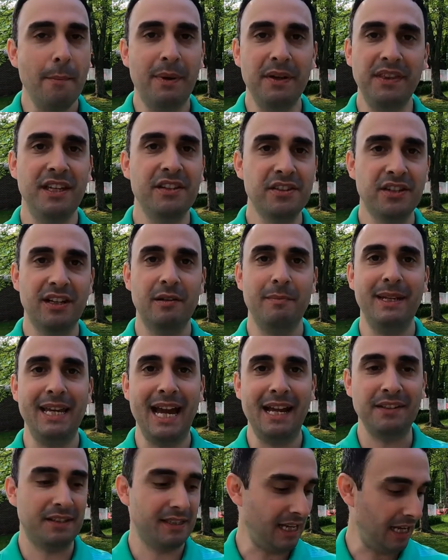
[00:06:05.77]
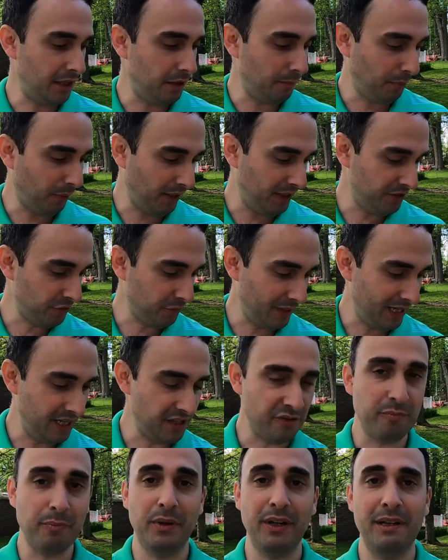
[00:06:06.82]
But these are gonna be outside the price
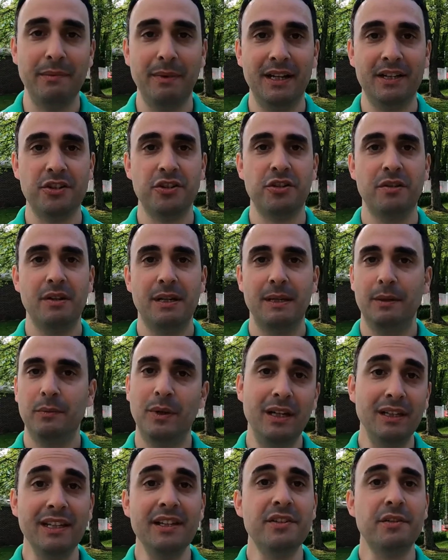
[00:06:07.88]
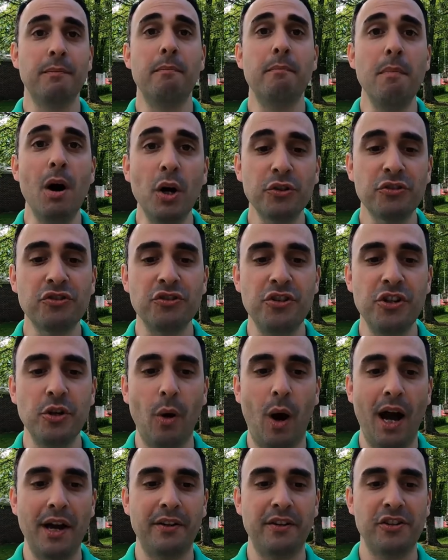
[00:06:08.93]
range of pretty much, well, at least most
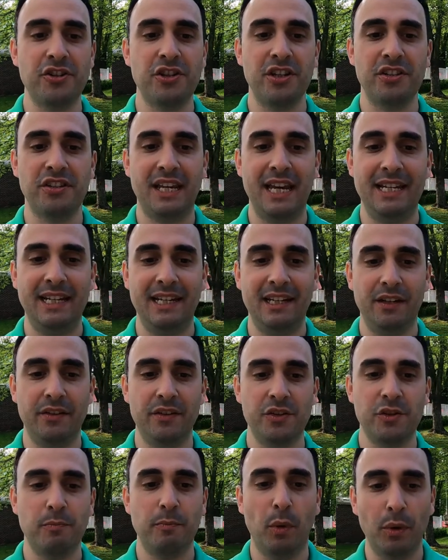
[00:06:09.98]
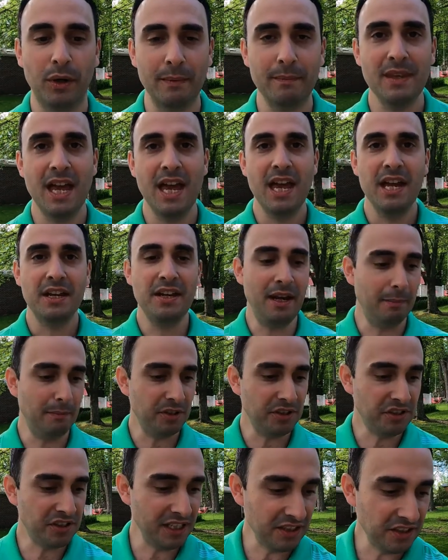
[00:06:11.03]
new hunters just getting into the sport.
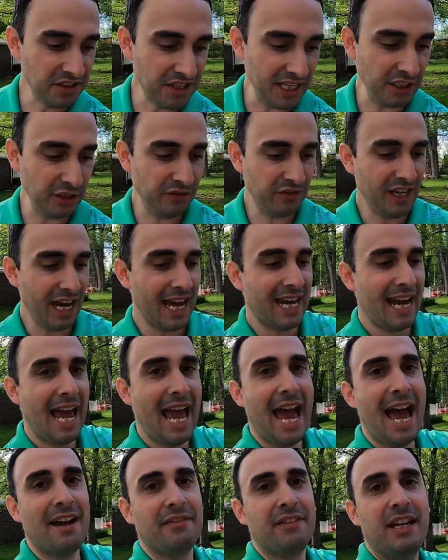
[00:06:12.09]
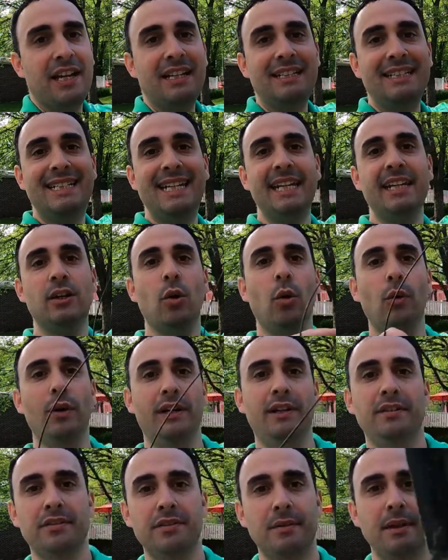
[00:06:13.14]
Number six thing you've gotta have,
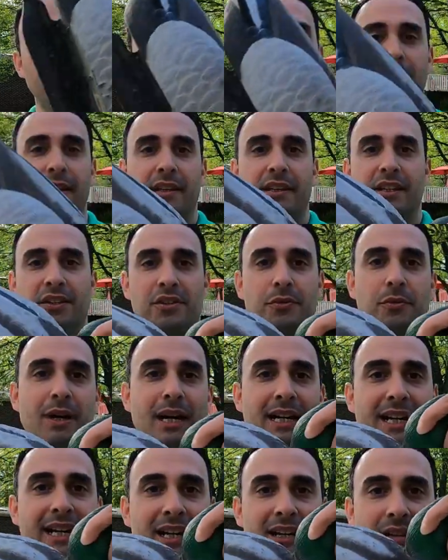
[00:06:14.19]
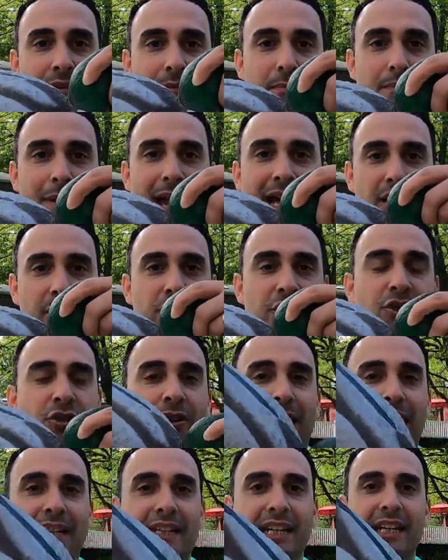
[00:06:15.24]
decoys. This right here, Mallard
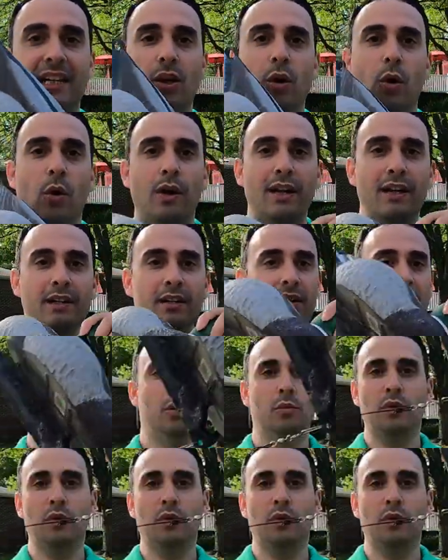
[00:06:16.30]
Drank Decoy.